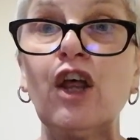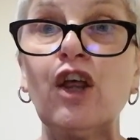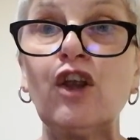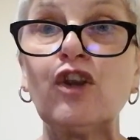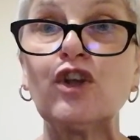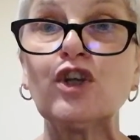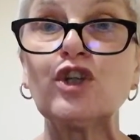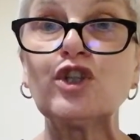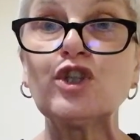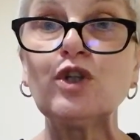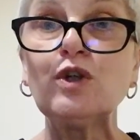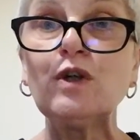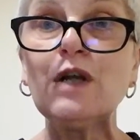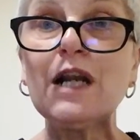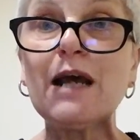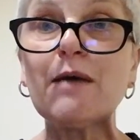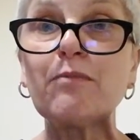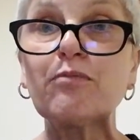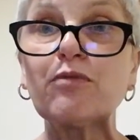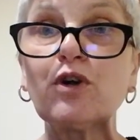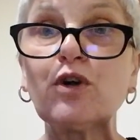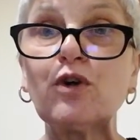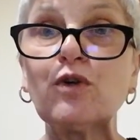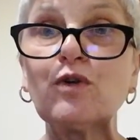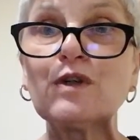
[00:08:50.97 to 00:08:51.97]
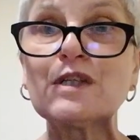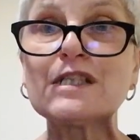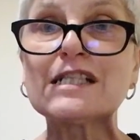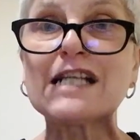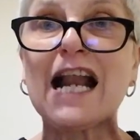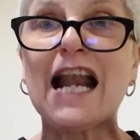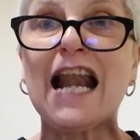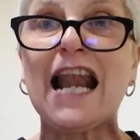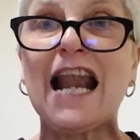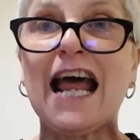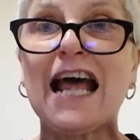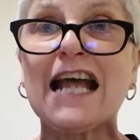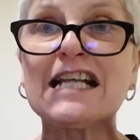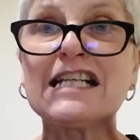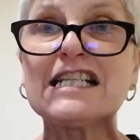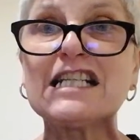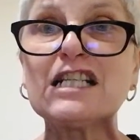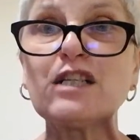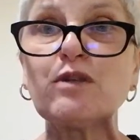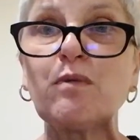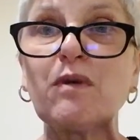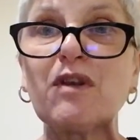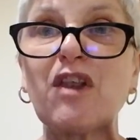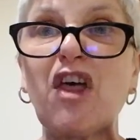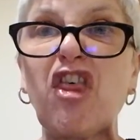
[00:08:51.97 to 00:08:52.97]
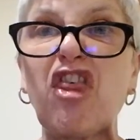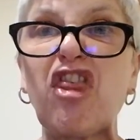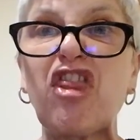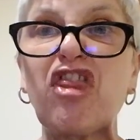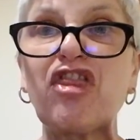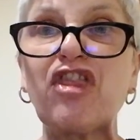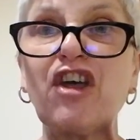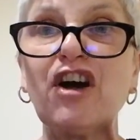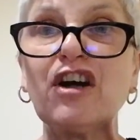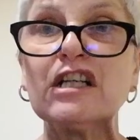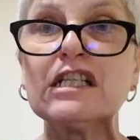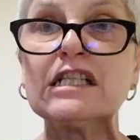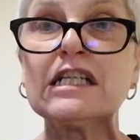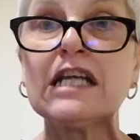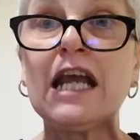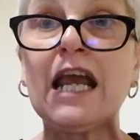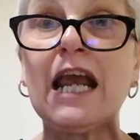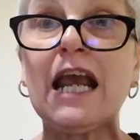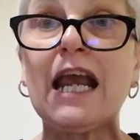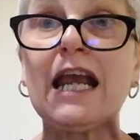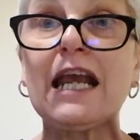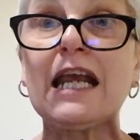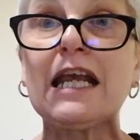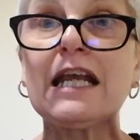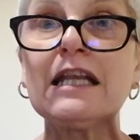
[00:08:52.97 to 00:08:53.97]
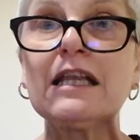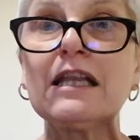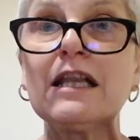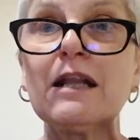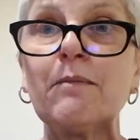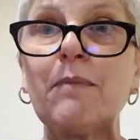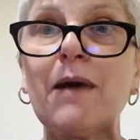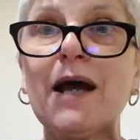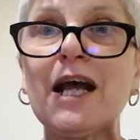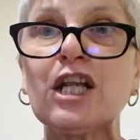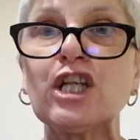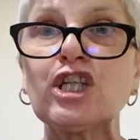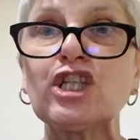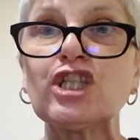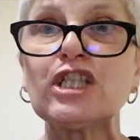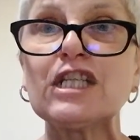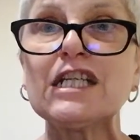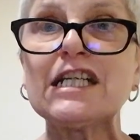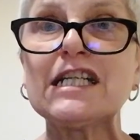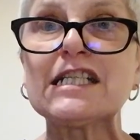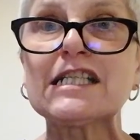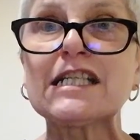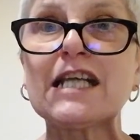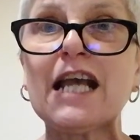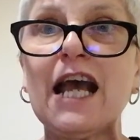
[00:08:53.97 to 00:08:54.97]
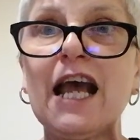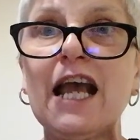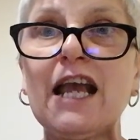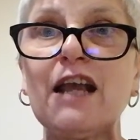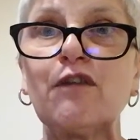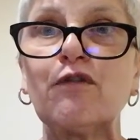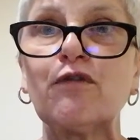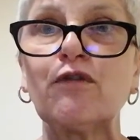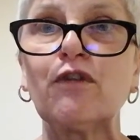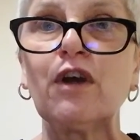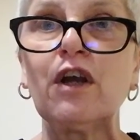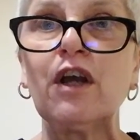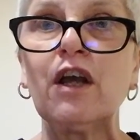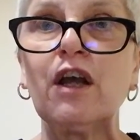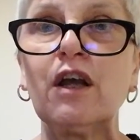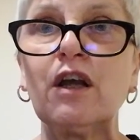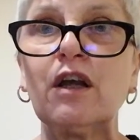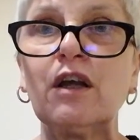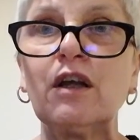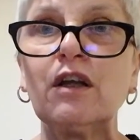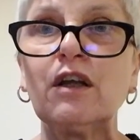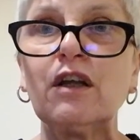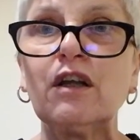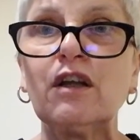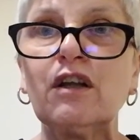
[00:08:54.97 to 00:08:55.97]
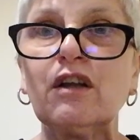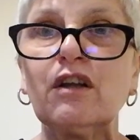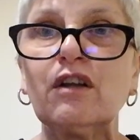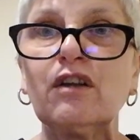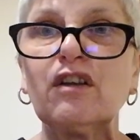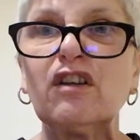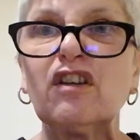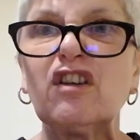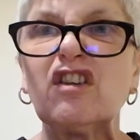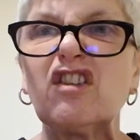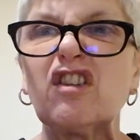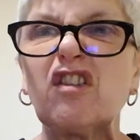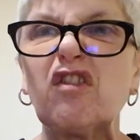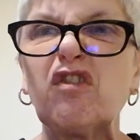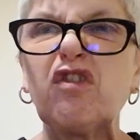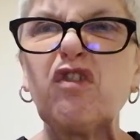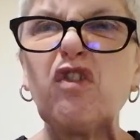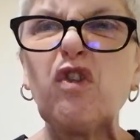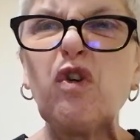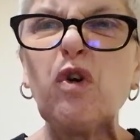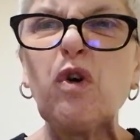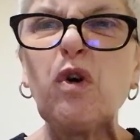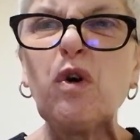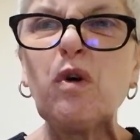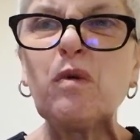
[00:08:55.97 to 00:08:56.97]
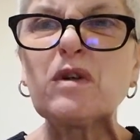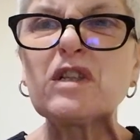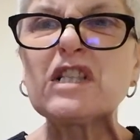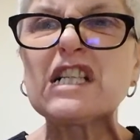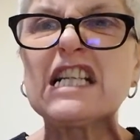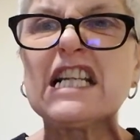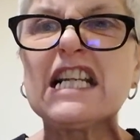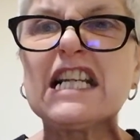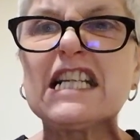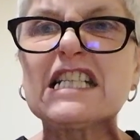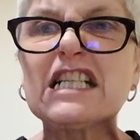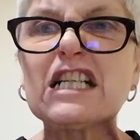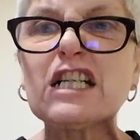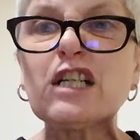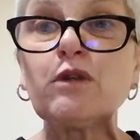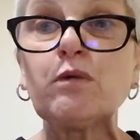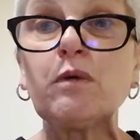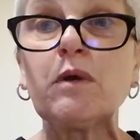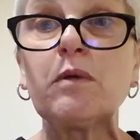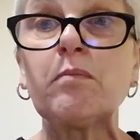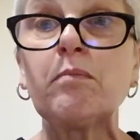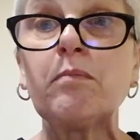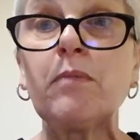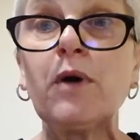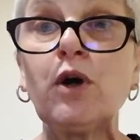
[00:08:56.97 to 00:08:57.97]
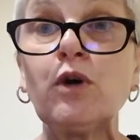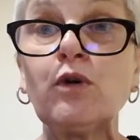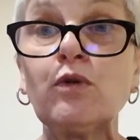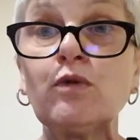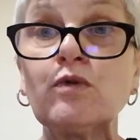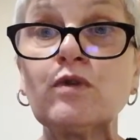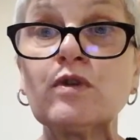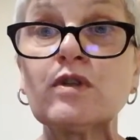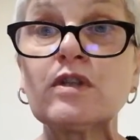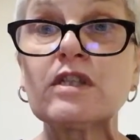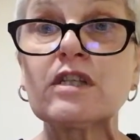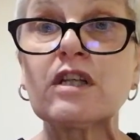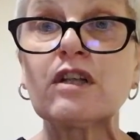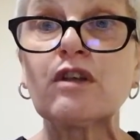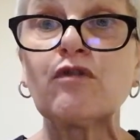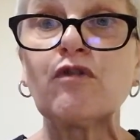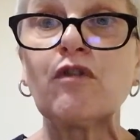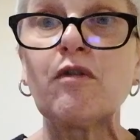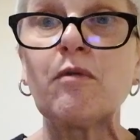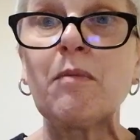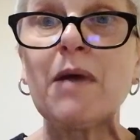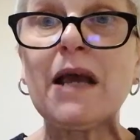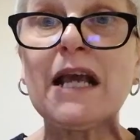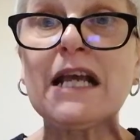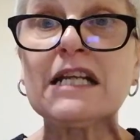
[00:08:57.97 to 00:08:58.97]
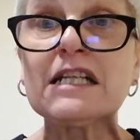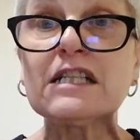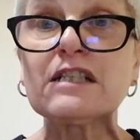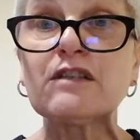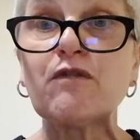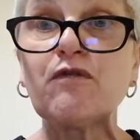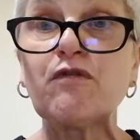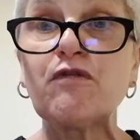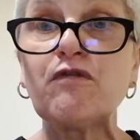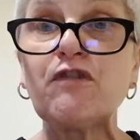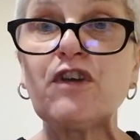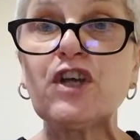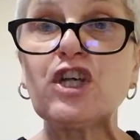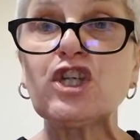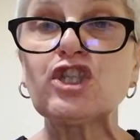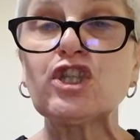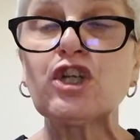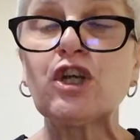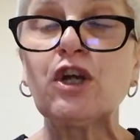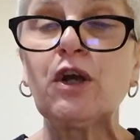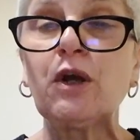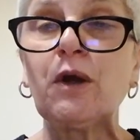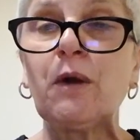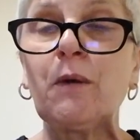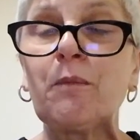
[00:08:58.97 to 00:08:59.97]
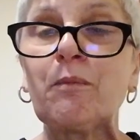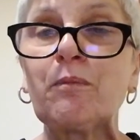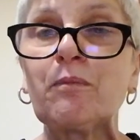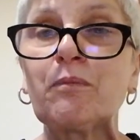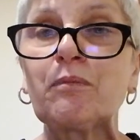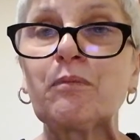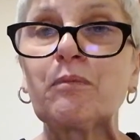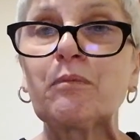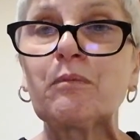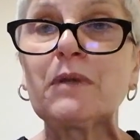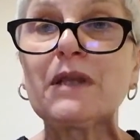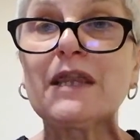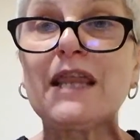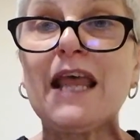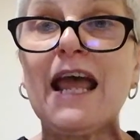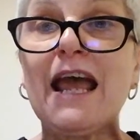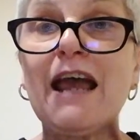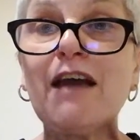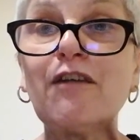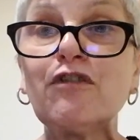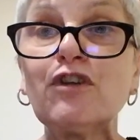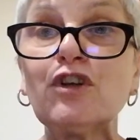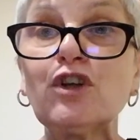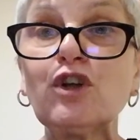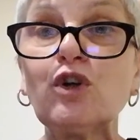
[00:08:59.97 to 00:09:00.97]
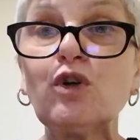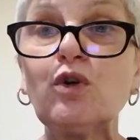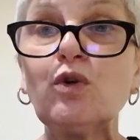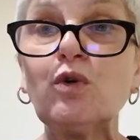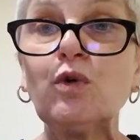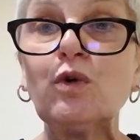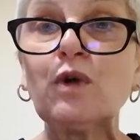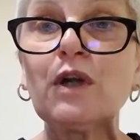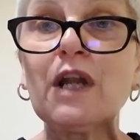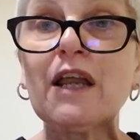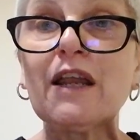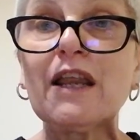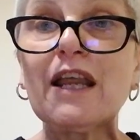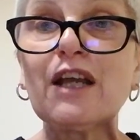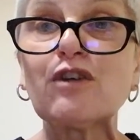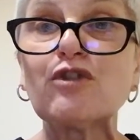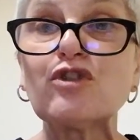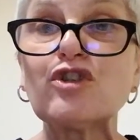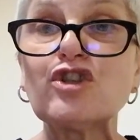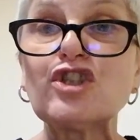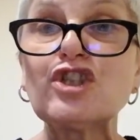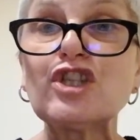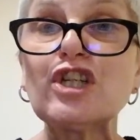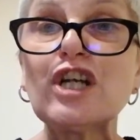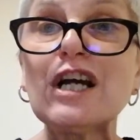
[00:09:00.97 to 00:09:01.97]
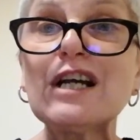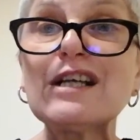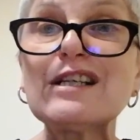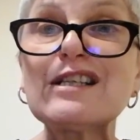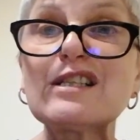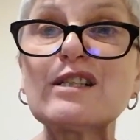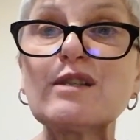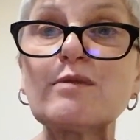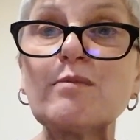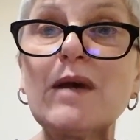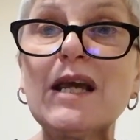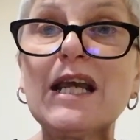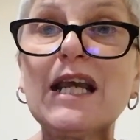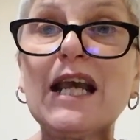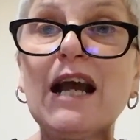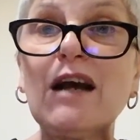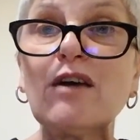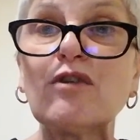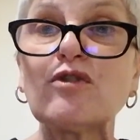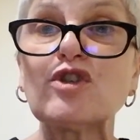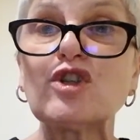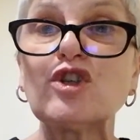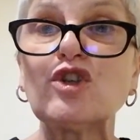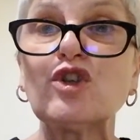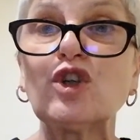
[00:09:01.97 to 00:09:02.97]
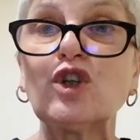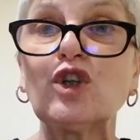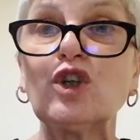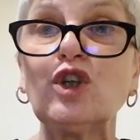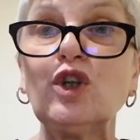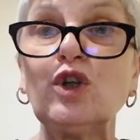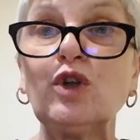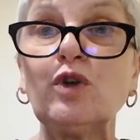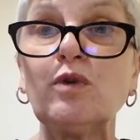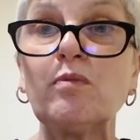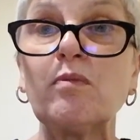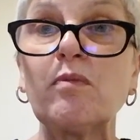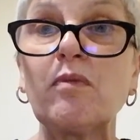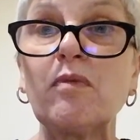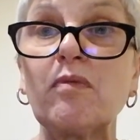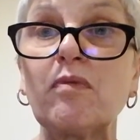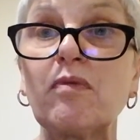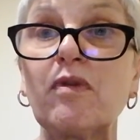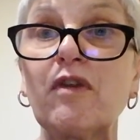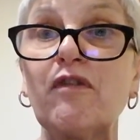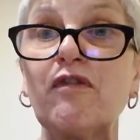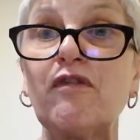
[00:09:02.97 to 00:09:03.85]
The two leprechauns landed with a thud in the Banshee's cave. The floor was littered with bones and the remains of fish, but there in the corner they could just make out in the gloom the